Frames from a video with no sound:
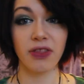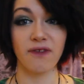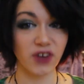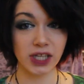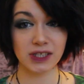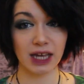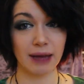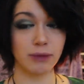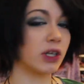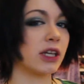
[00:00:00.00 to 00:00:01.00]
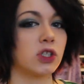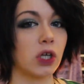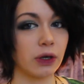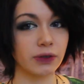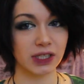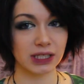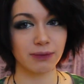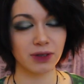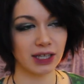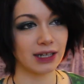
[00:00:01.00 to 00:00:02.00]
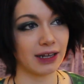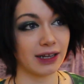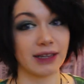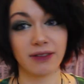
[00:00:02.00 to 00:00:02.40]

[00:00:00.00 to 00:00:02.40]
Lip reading: The first time you get told something like,